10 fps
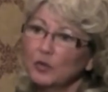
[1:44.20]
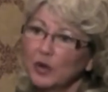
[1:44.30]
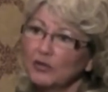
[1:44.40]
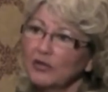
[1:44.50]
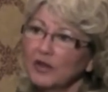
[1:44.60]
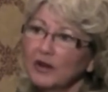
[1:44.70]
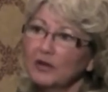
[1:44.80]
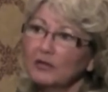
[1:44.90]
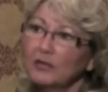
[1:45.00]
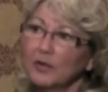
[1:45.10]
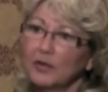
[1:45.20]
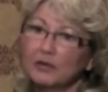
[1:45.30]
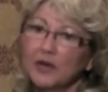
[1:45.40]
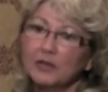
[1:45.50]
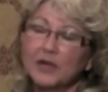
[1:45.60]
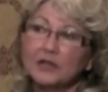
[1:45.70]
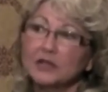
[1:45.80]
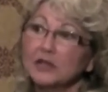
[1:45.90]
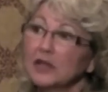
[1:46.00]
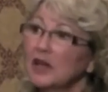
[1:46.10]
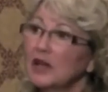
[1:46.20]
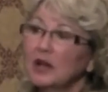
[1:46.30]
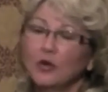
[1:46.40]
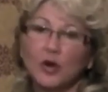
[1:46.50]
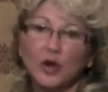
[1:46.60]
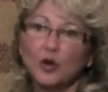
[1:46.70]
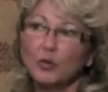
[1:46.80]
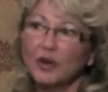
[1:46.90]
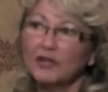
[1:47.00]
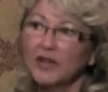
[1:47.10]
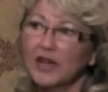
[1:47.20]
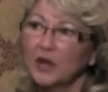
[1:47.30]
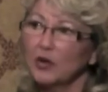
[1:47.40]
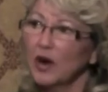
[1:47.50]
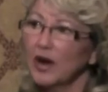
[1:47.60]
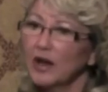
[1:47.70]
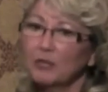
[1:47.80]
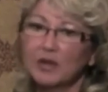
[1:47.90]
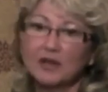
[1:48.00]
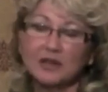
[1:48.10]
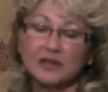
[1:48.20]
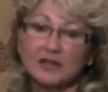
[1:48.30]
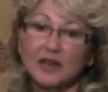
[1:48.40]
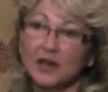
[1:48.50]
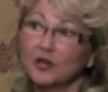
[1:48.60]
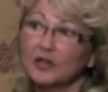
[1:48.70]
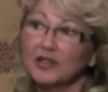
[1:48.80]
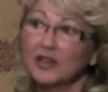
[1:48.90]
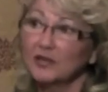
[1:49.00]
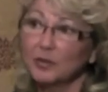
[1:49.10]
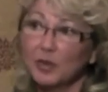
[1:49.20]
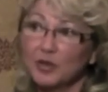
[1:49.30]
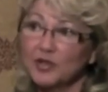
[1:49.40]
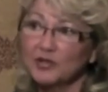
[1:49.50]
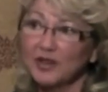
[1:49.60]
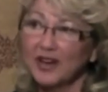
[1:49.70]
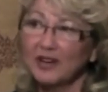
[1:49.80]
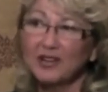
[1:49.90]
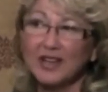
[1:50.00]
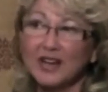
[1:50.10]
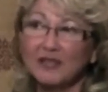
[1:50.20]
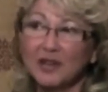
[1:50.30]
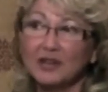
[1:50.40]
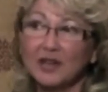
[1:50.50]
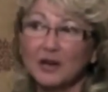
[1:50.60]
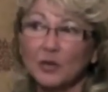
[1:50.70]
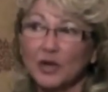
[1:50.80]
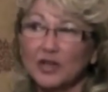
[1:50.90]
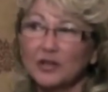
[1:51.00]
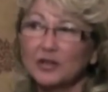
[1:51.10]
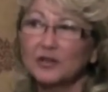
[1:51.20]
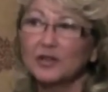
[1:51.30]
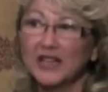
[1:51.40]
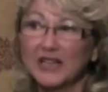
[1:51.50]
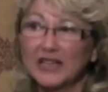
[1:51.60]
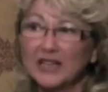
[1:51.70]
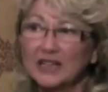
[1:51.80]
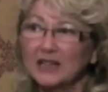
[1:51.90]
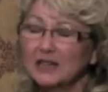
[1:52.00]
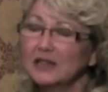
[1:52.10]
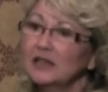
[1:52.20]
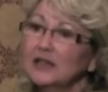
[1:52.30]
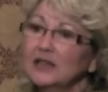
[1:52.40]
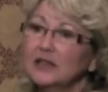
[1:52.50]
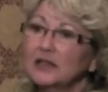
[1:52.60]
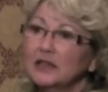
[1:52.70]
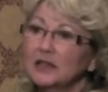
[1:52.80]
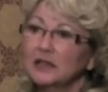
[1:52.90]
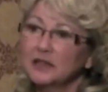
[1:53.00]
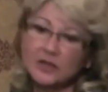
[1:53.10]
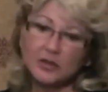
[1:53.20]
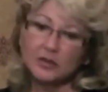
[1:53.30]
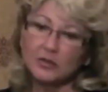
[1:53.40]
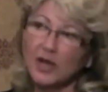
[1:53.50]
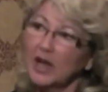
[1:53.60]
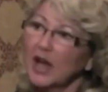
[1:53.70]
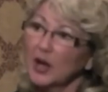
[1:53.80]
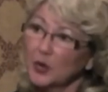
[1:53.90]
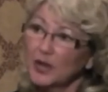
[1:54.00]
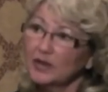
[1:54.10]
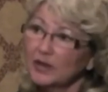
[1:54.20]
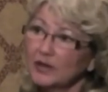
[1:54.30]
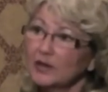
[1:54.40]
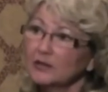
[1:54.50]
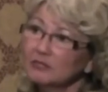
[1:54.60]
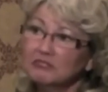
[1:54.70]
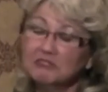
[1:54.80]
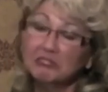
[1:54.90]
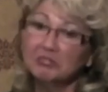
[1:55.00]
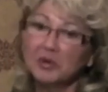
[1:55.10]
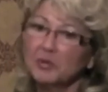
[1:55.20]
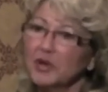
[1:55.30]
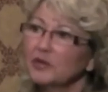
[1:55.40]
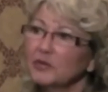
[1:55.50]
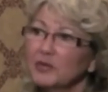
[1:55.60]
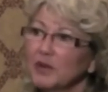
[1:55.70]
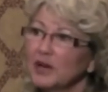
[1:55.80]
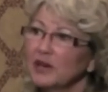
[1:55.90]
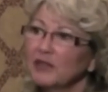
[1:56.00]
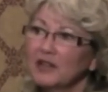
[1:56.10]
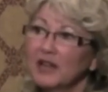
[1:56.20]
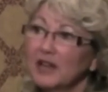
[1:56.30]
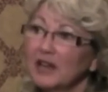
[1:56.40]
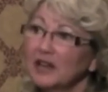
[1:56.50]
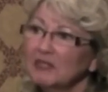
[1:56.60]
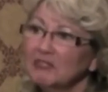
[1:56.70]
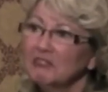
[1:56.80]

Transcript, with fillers: work there for three months, going home every day crying because I couldn't give the personal care that I felt like I wanted to and they needed. So I quit there and been working with Mike every day,